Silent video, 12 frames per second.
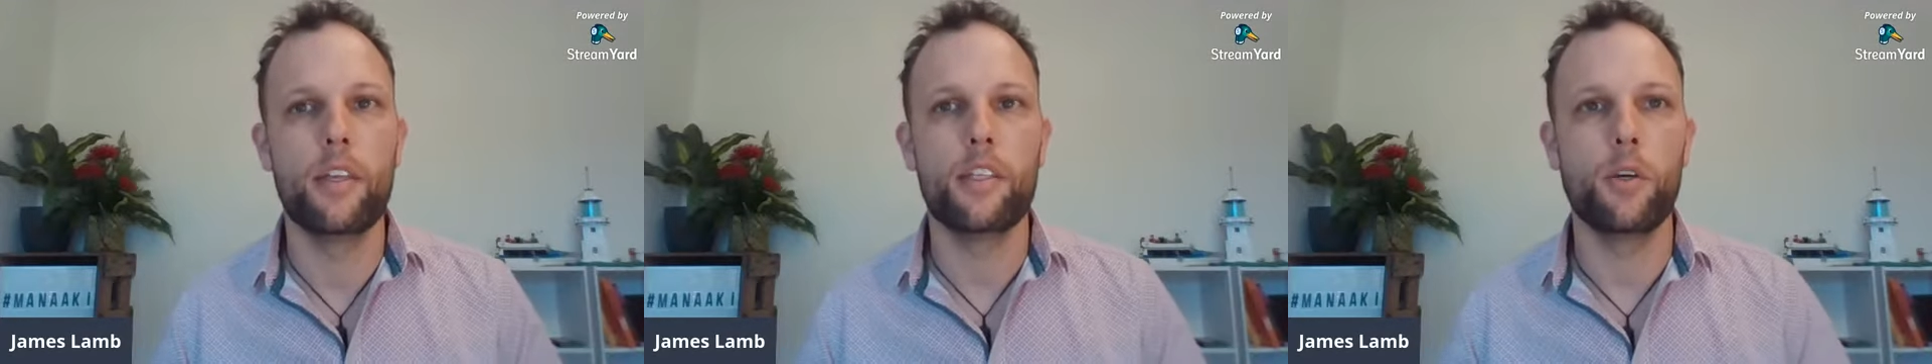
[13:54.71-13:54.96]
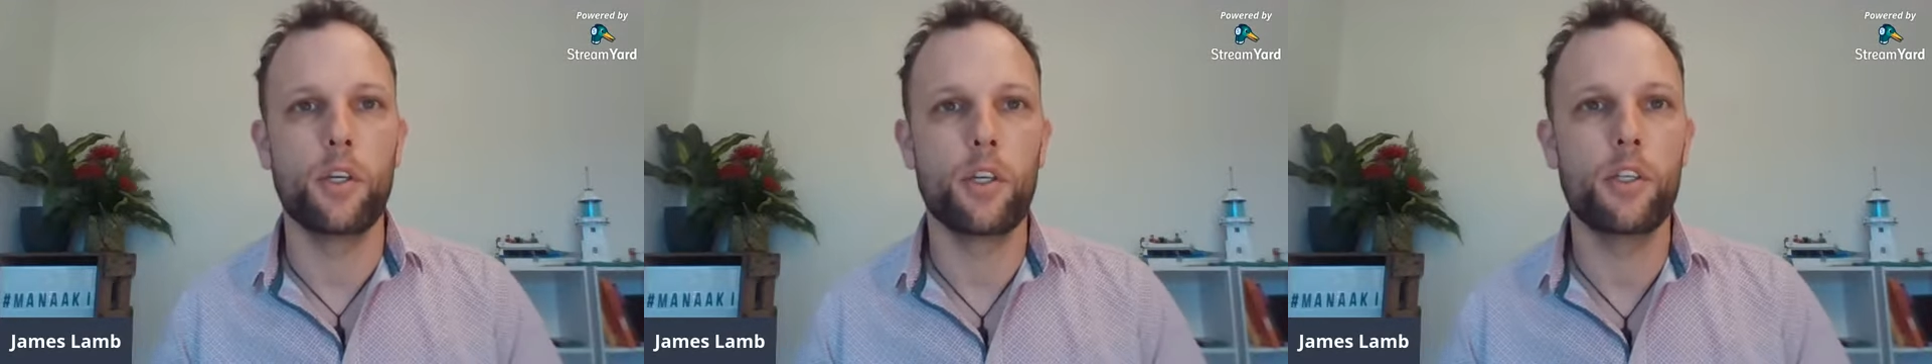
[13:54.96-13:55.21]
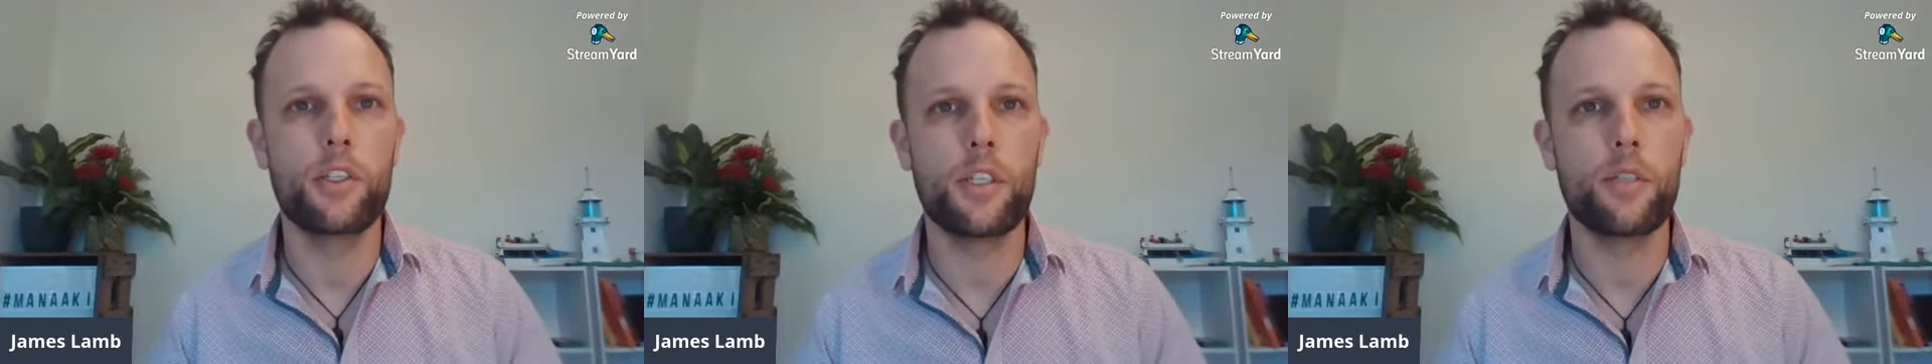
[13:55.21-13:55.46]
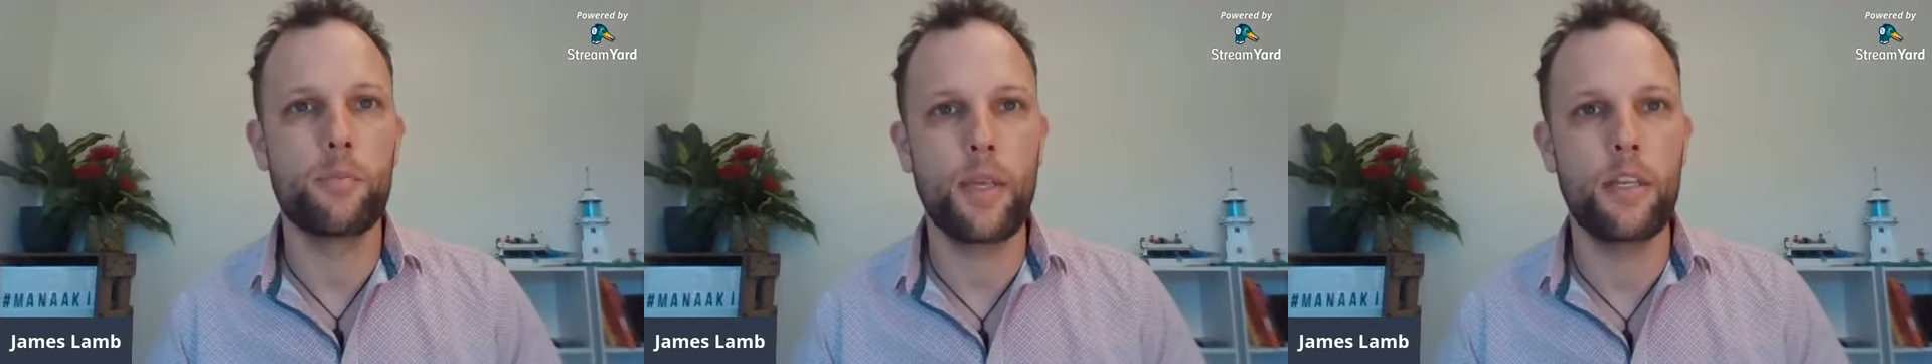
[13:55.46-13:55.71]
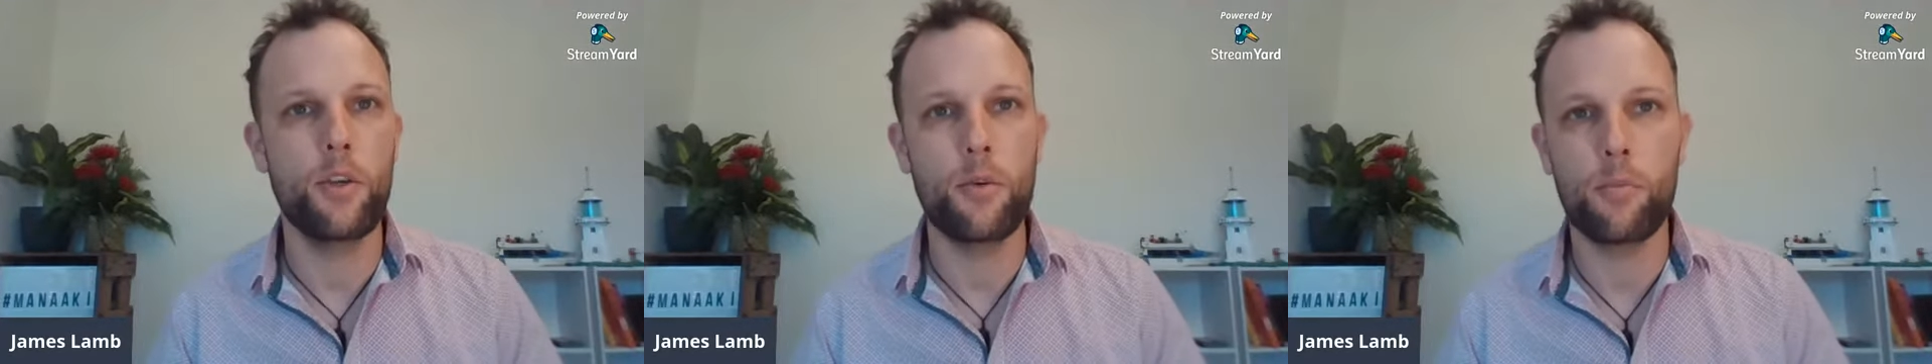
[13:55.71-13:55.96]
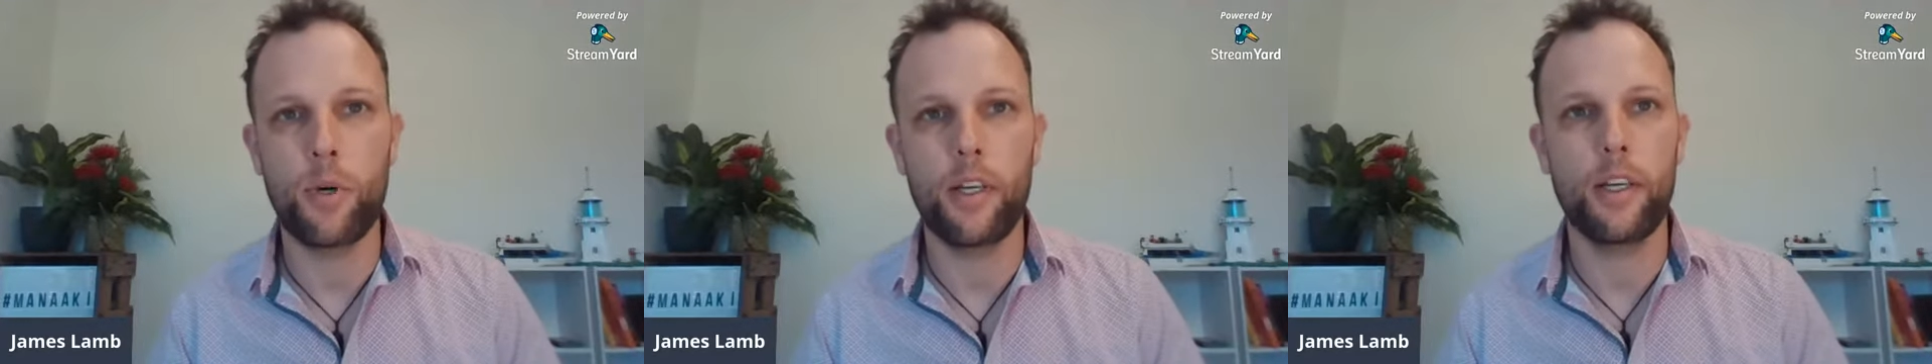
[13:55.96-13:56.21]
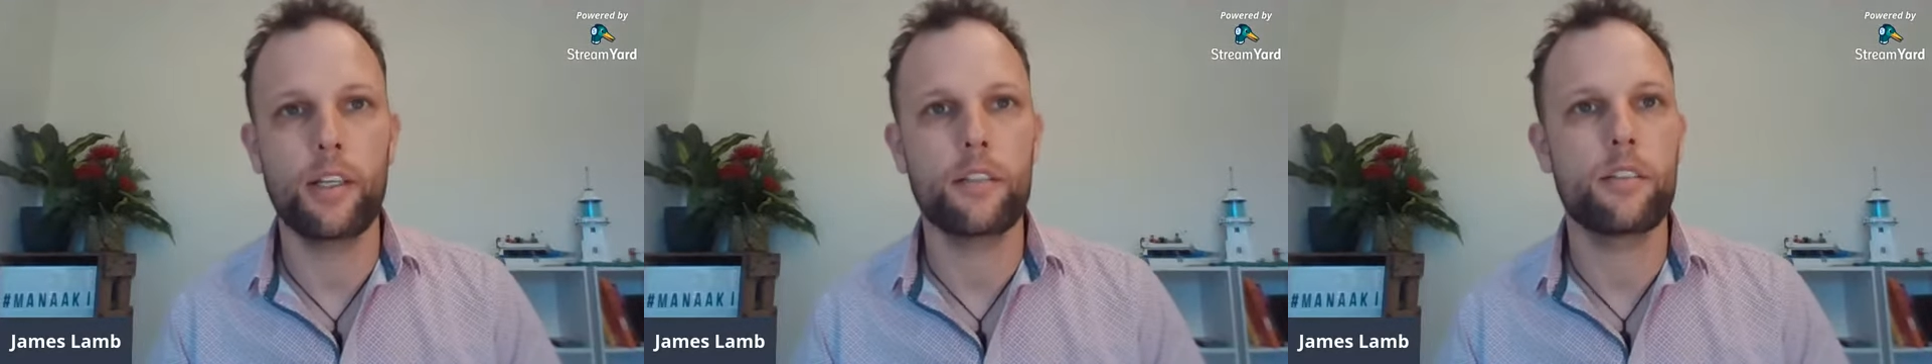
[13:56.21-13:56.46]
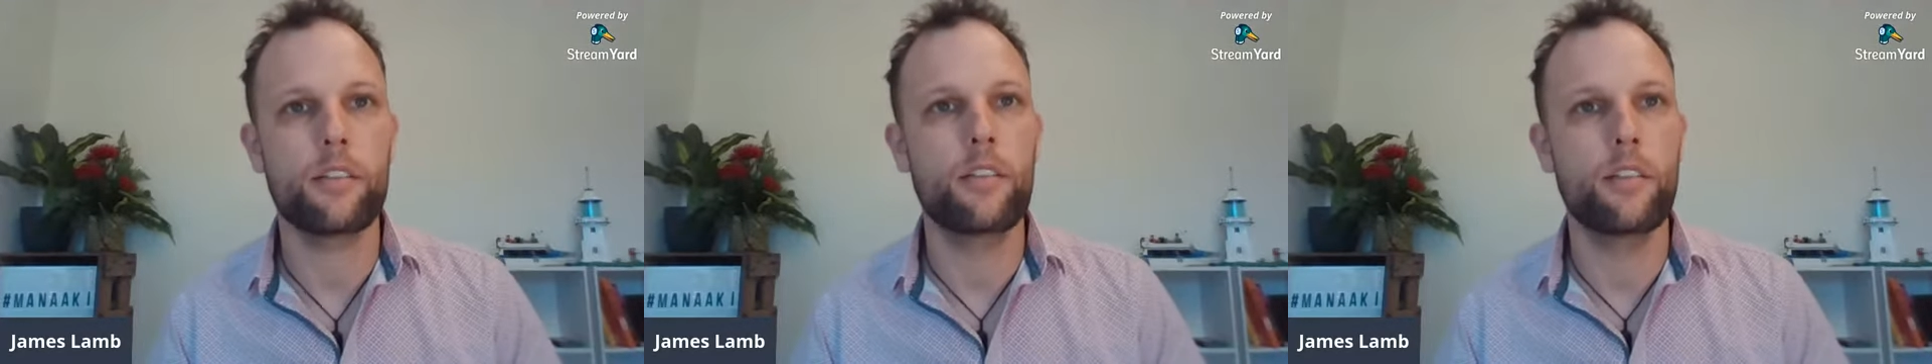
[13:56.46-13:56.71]
So it could just be new
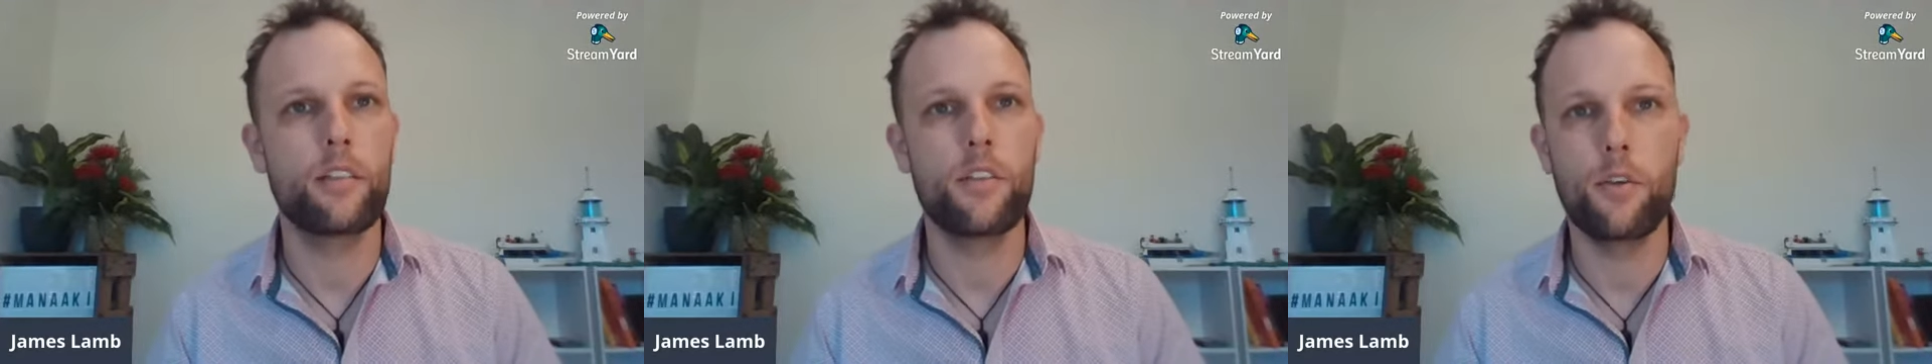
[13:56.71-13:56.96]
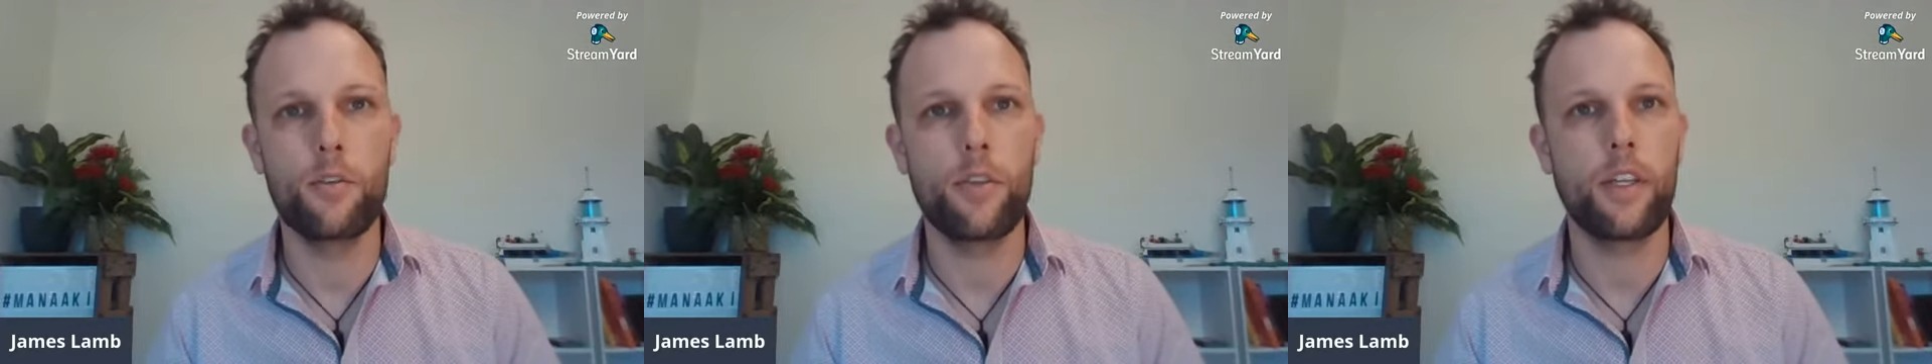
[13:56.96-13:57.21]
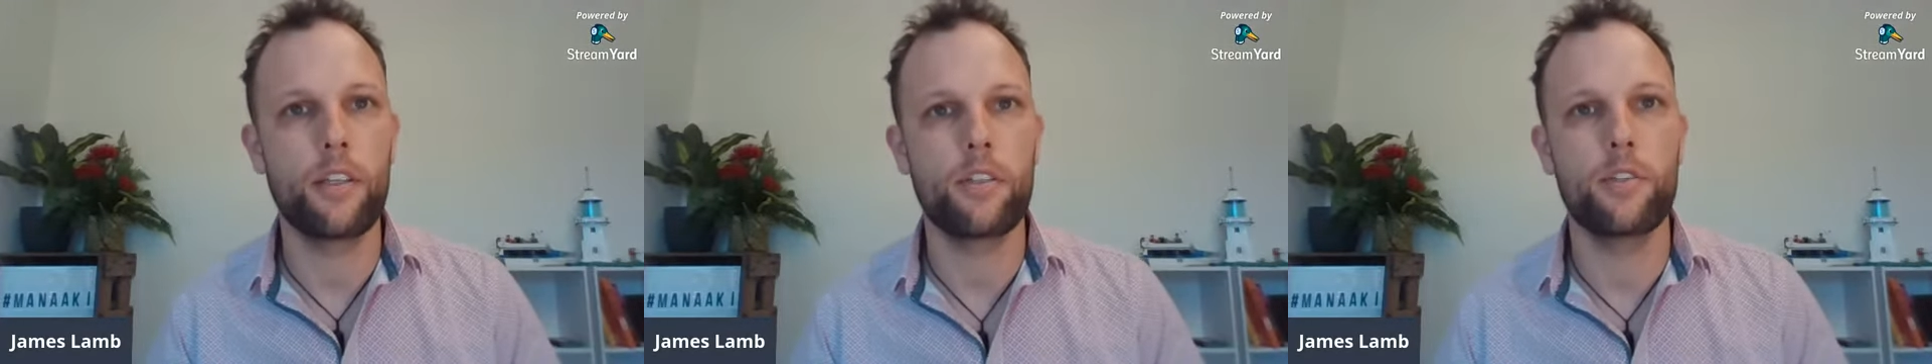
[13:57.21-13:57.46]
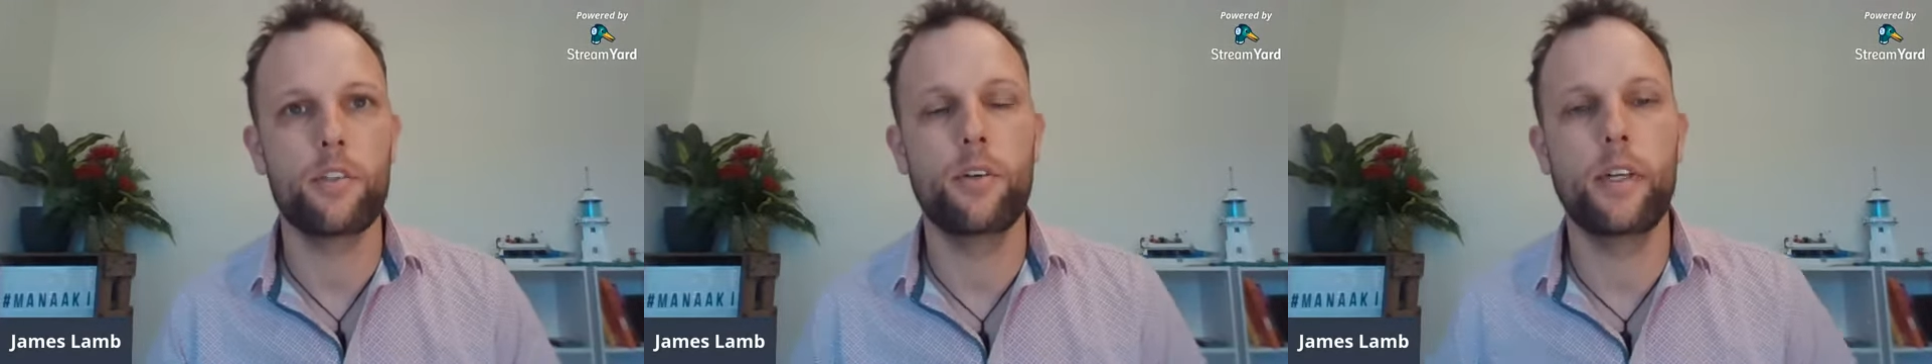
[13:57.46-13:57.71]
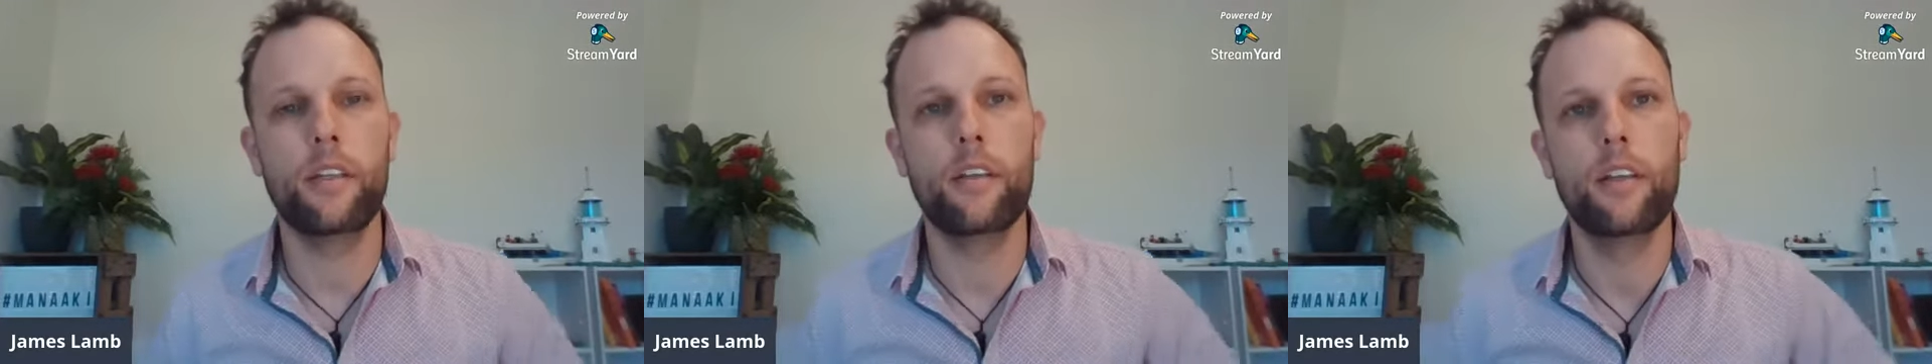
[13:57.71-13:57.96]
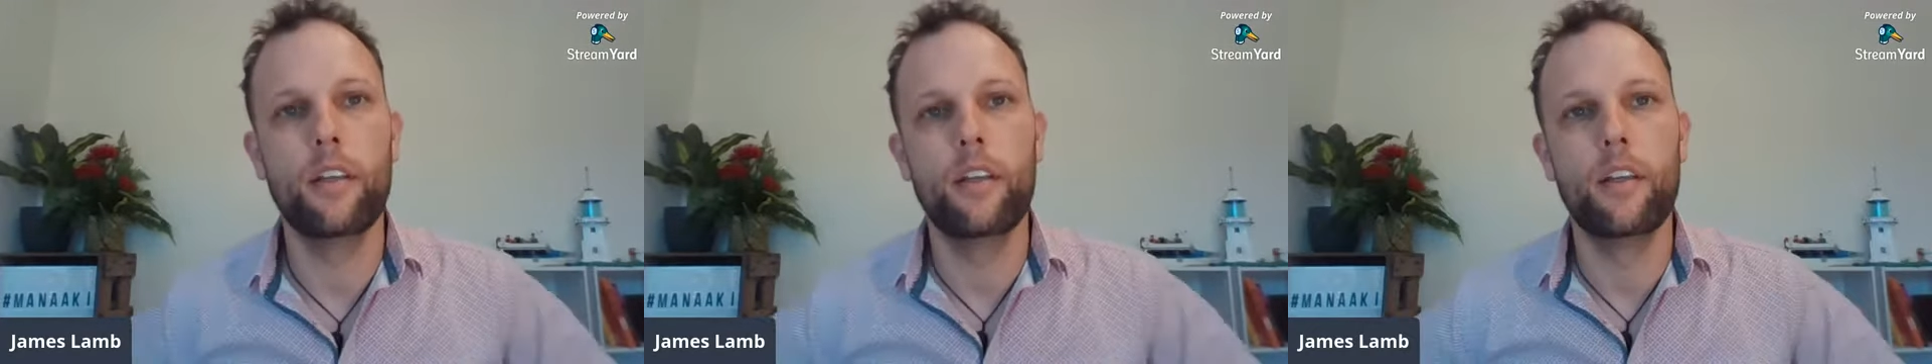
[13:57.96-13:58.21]
products, new things you're doing.